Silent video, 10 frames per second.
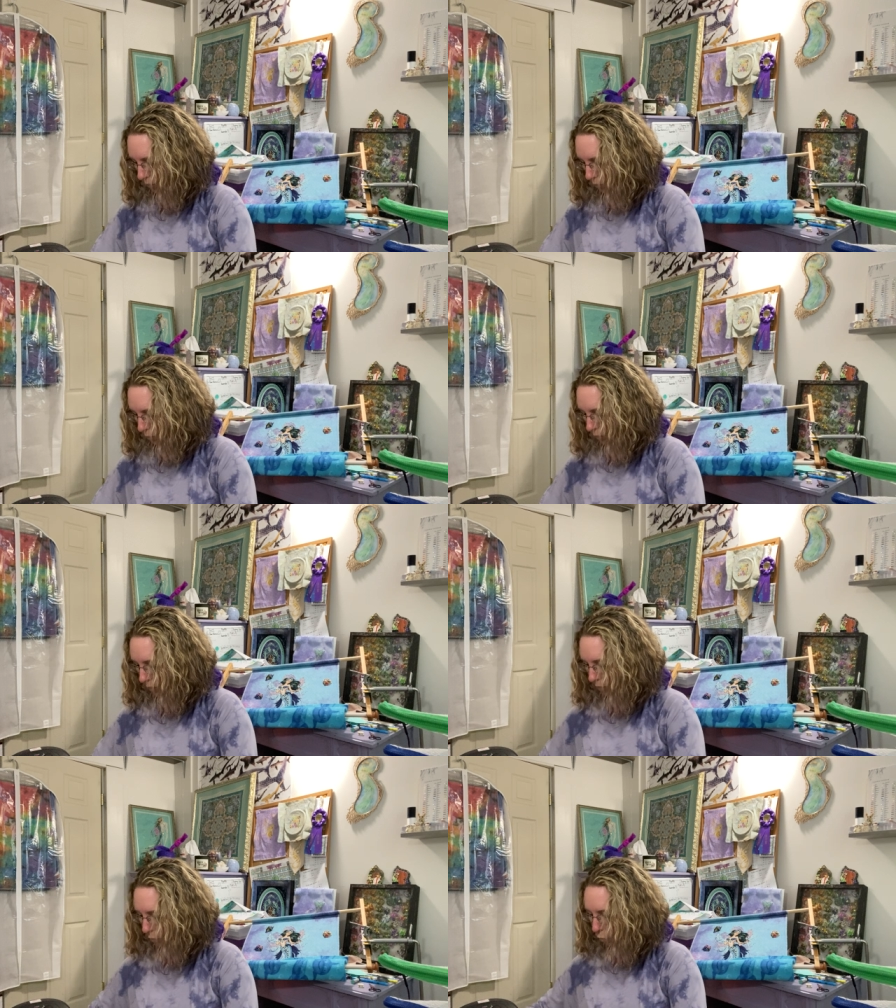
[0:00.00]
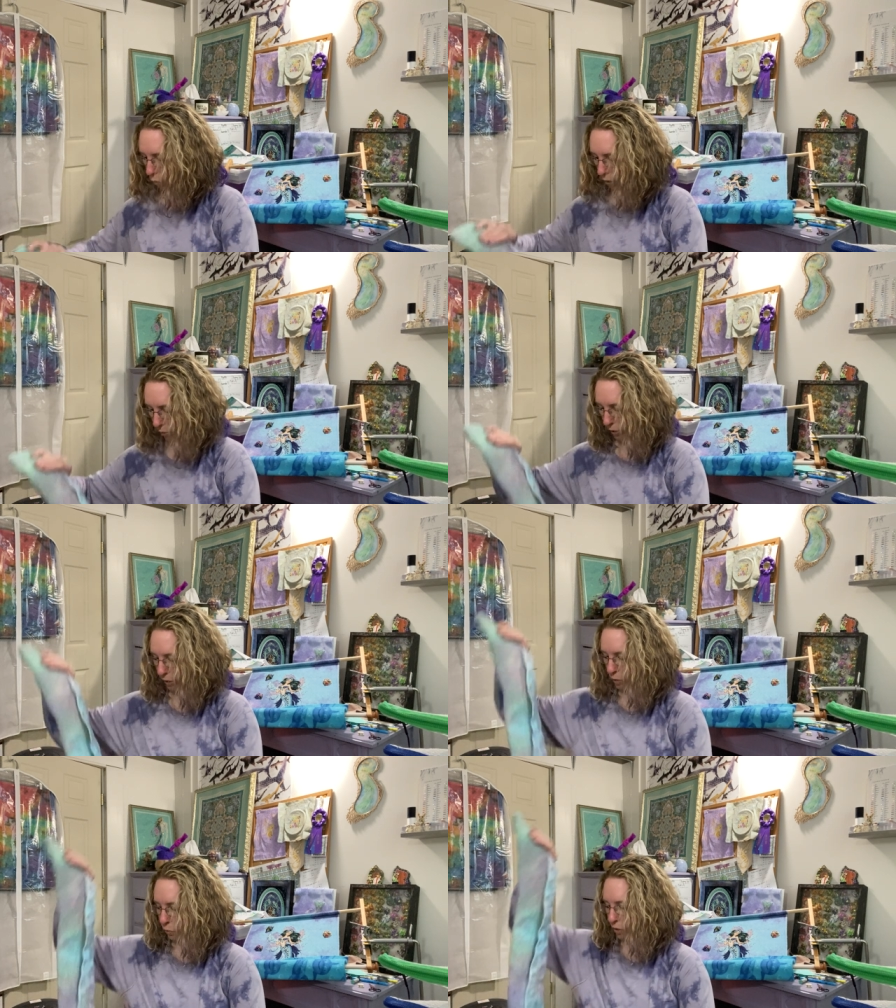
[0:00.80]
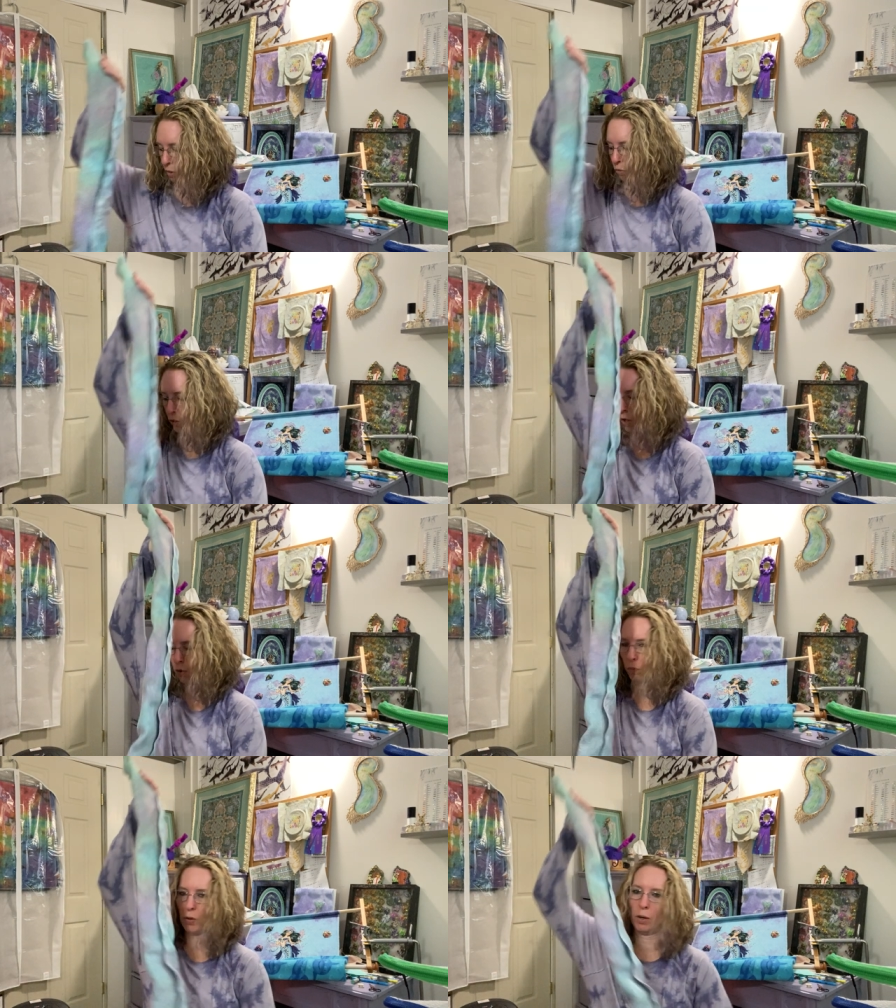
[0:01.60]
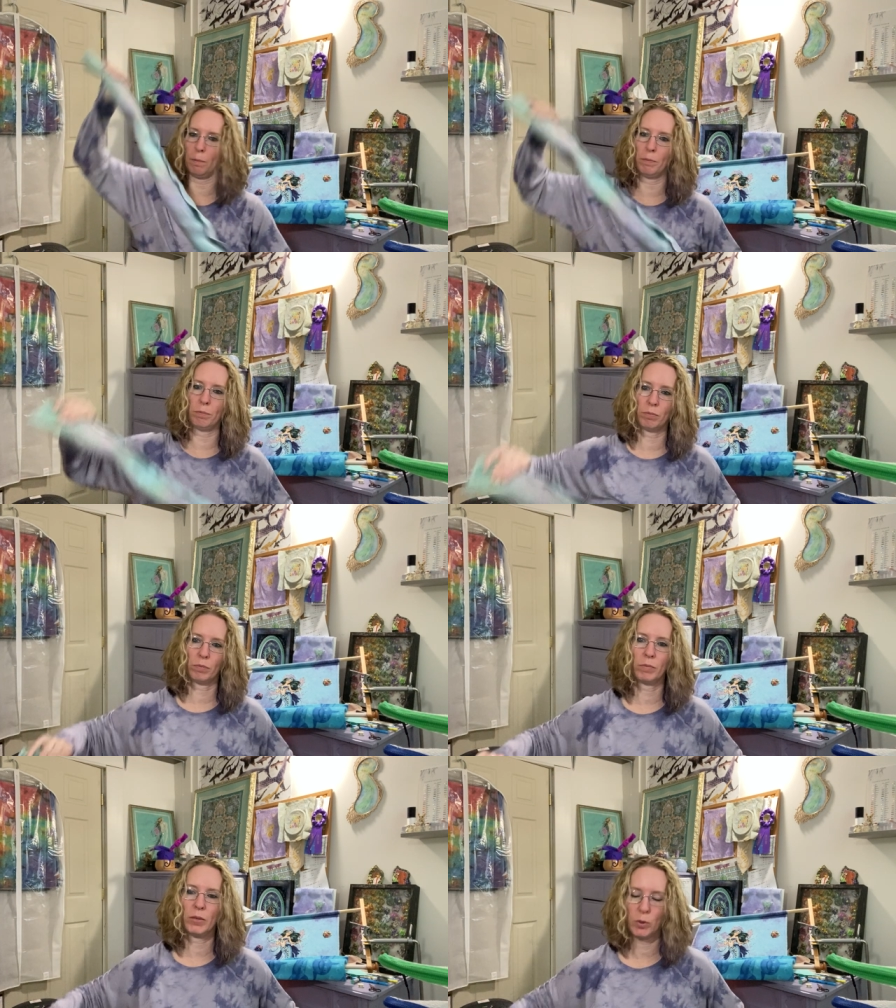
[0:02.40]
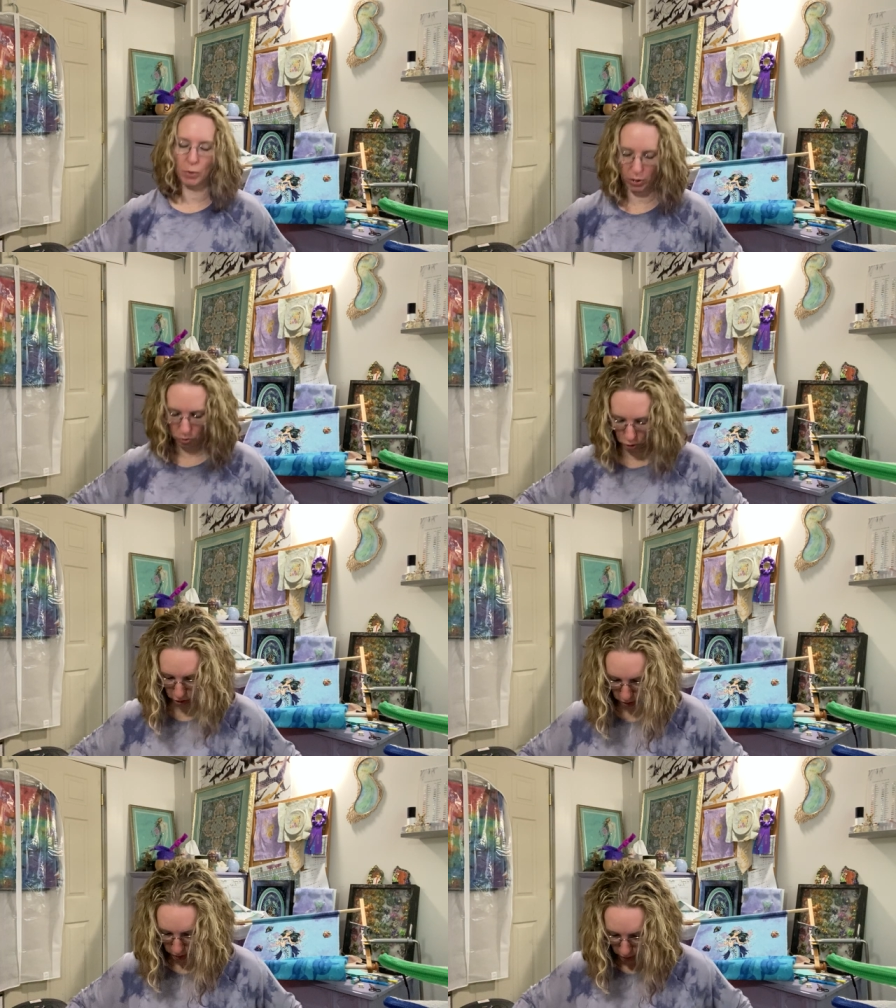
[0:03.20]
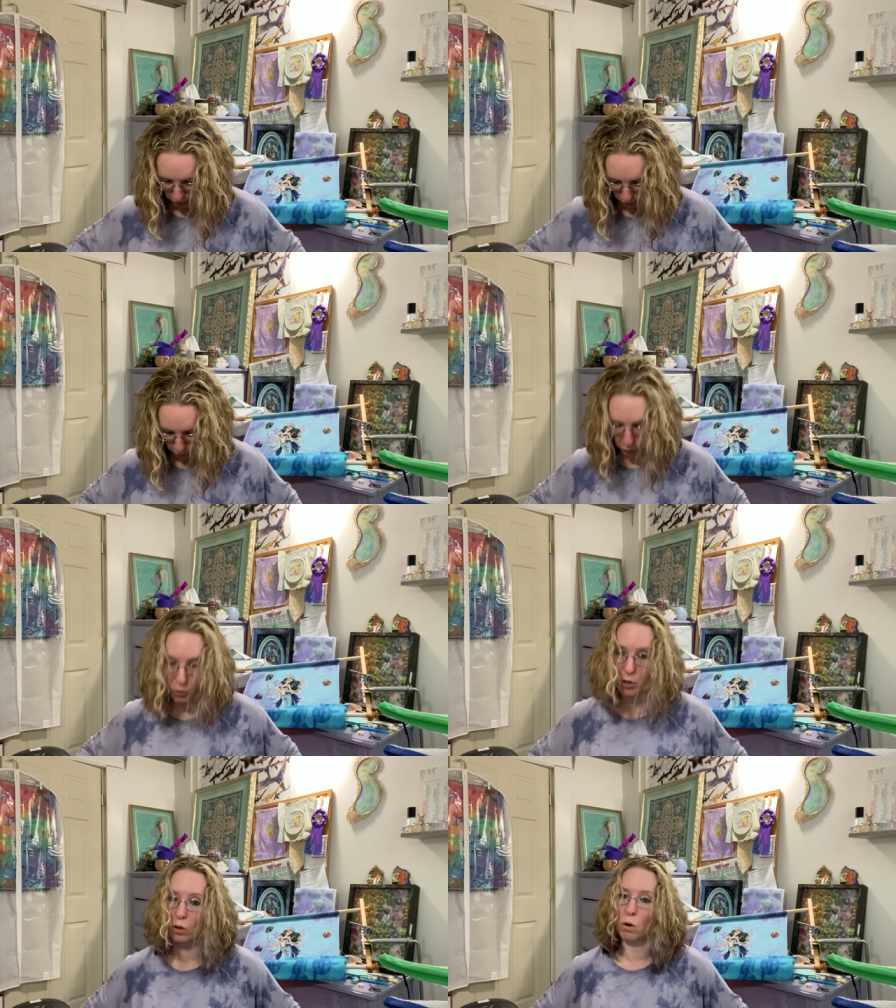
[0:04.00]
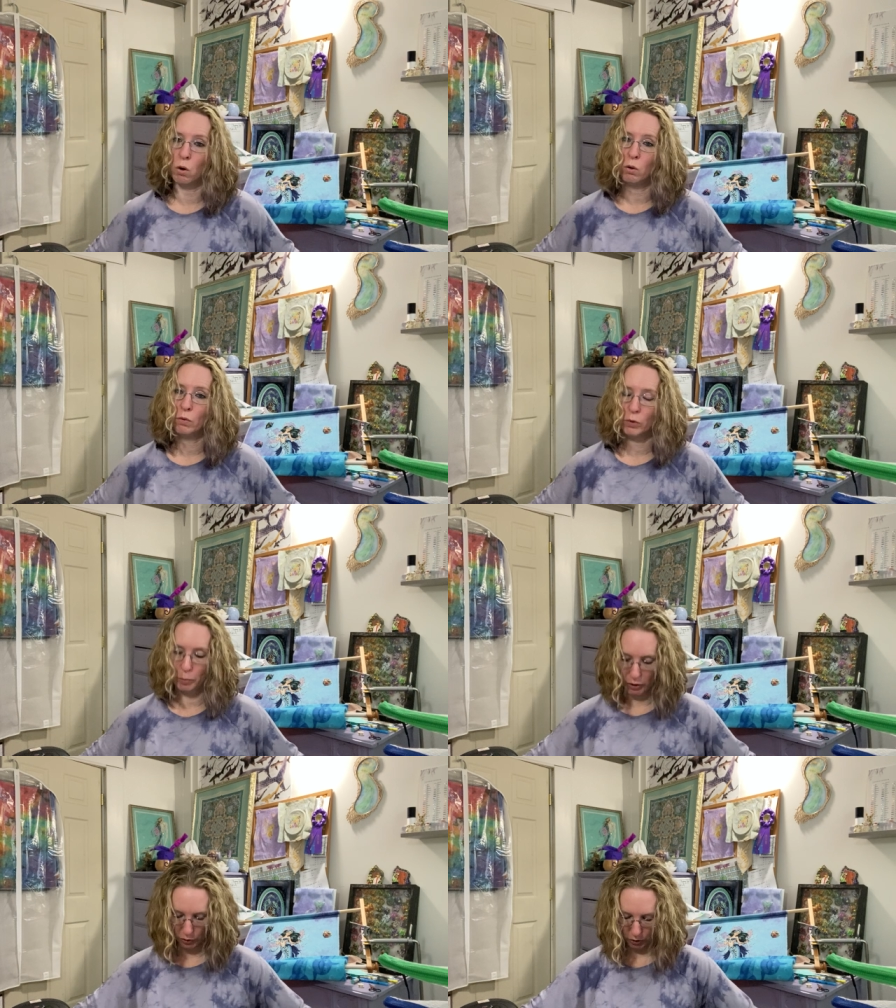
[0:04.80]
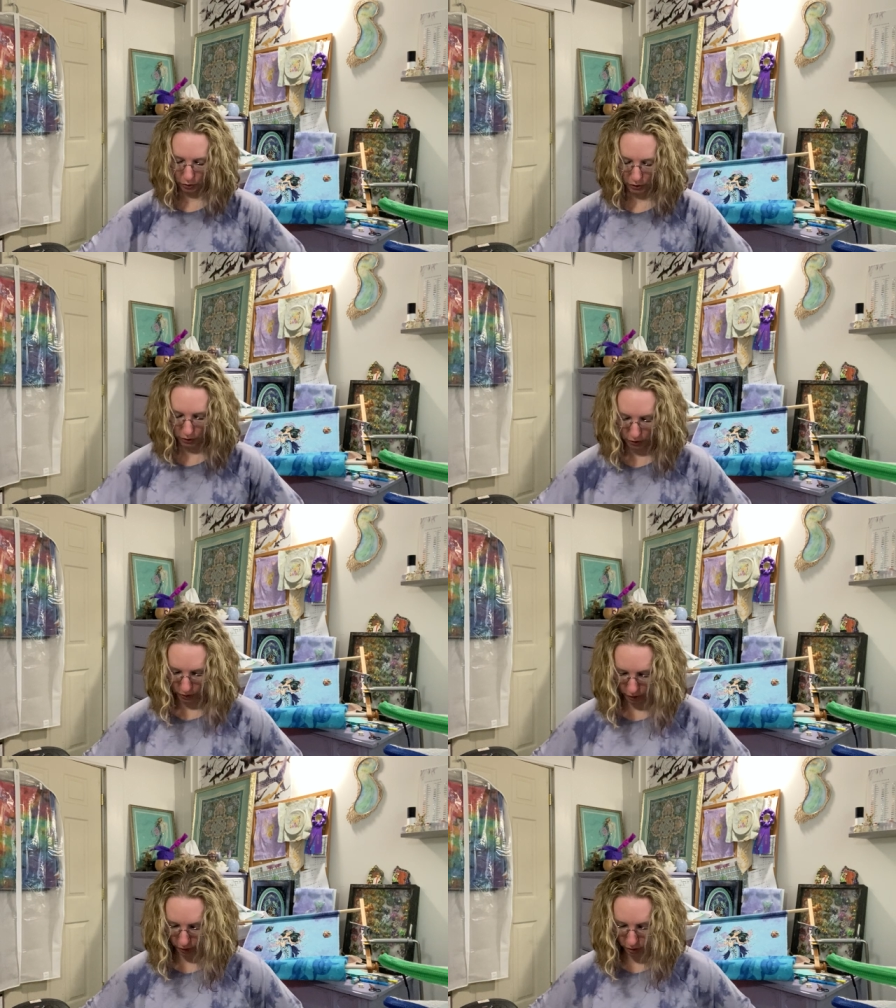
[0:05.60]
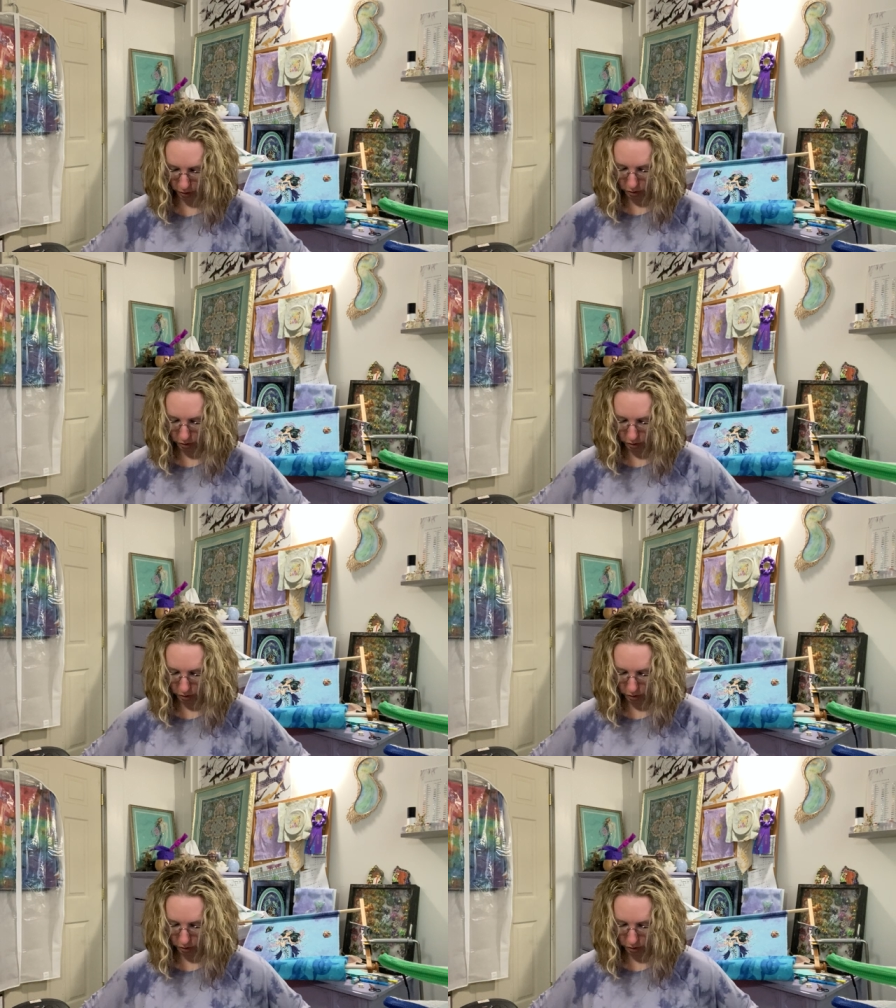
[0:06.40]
so this one, this was a new start from this past year, which was a goal for me to start this design.